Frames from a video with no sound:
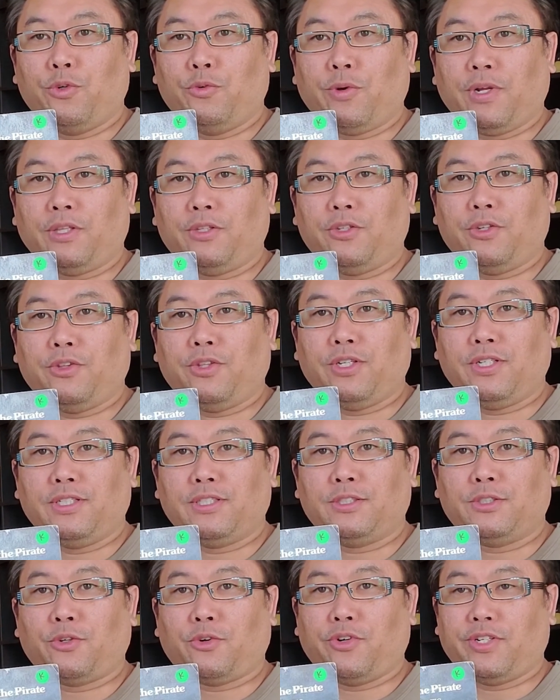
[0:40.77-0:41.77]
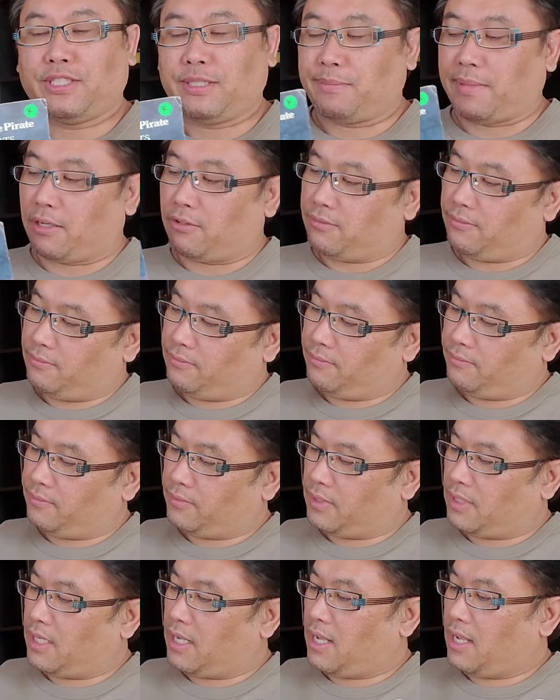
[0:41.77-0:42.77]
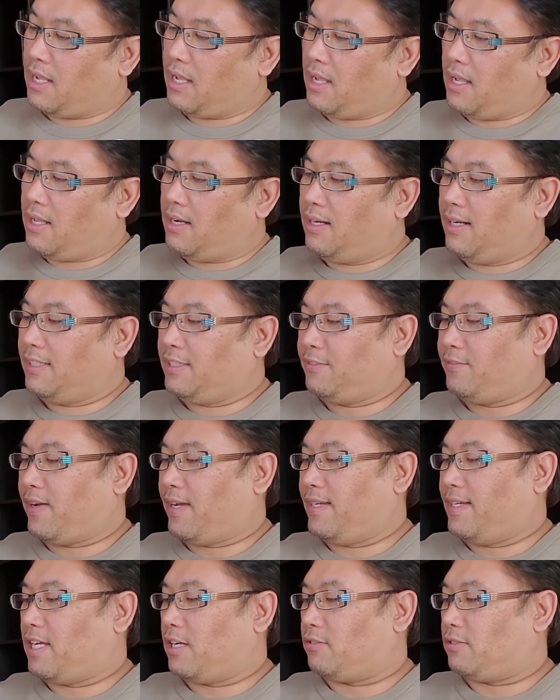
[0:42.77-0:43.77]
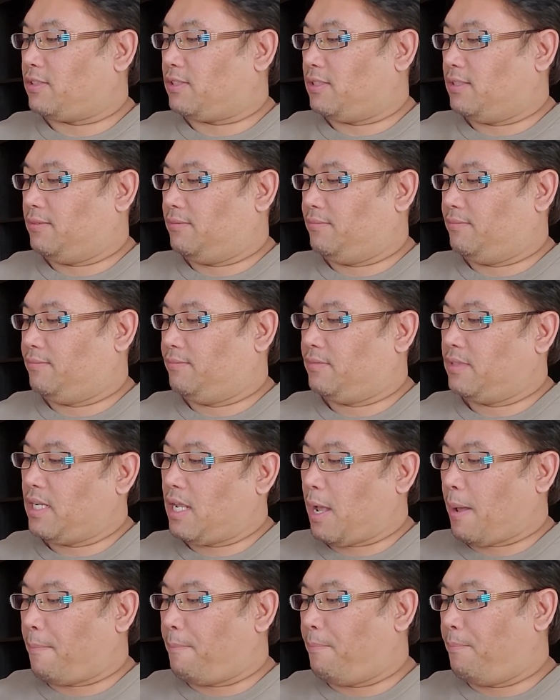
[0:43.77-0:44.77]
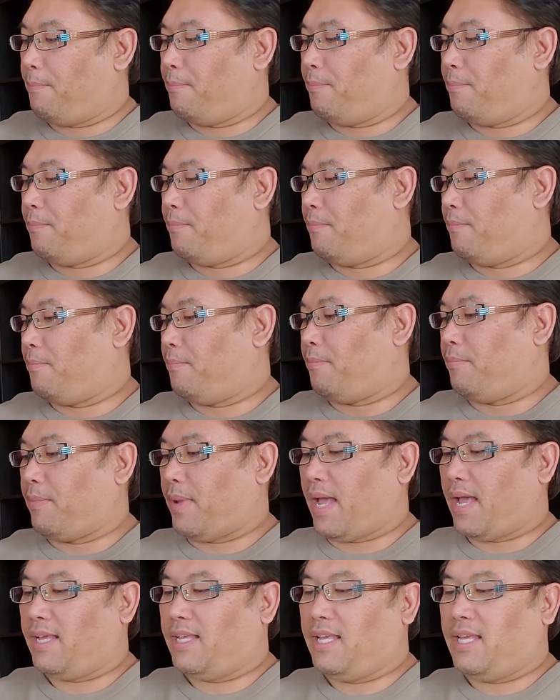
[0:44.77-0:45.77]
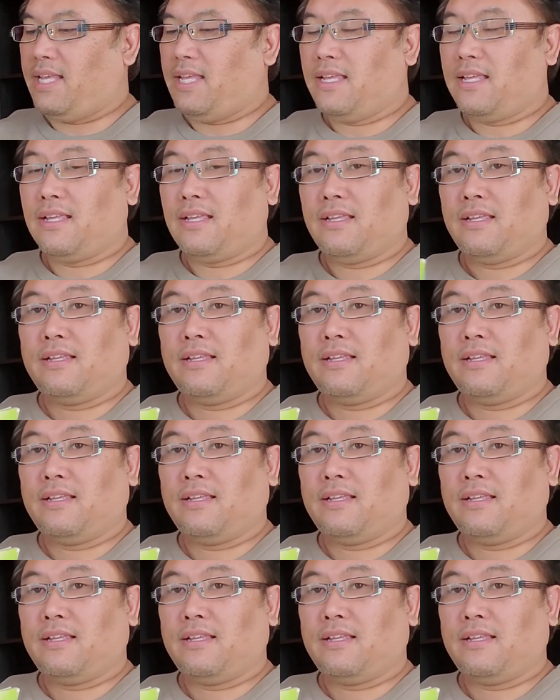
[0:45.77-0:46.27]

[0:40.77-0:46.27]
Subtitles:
What do you think the story is about? Let's find out. Maggie